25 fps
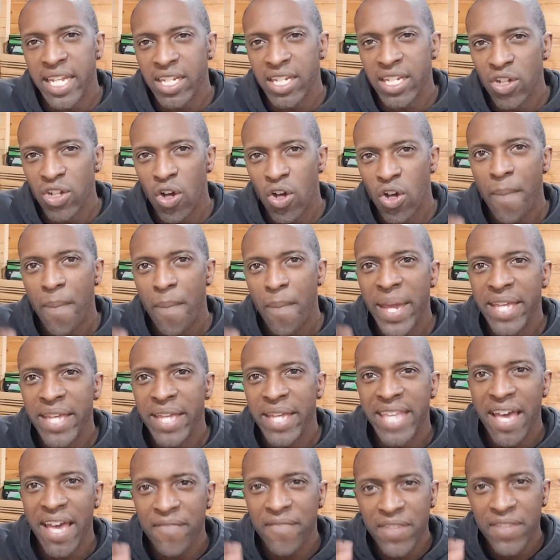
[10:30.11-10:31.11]
I made
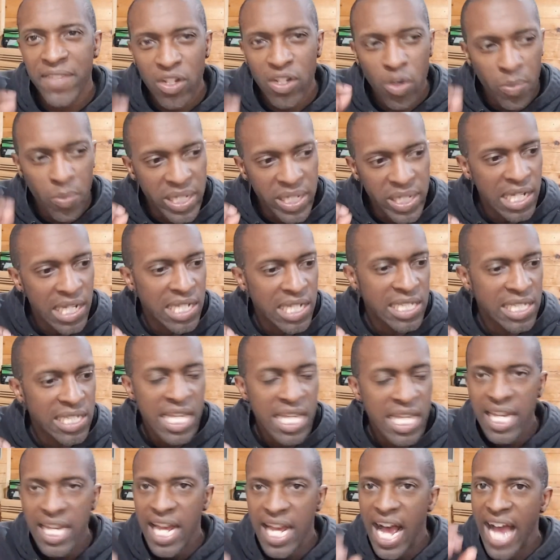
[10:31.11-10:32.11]
that video because
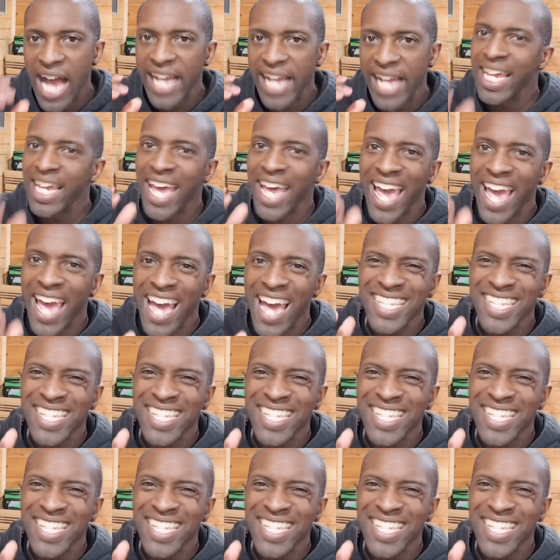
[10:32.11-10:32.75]
I get asked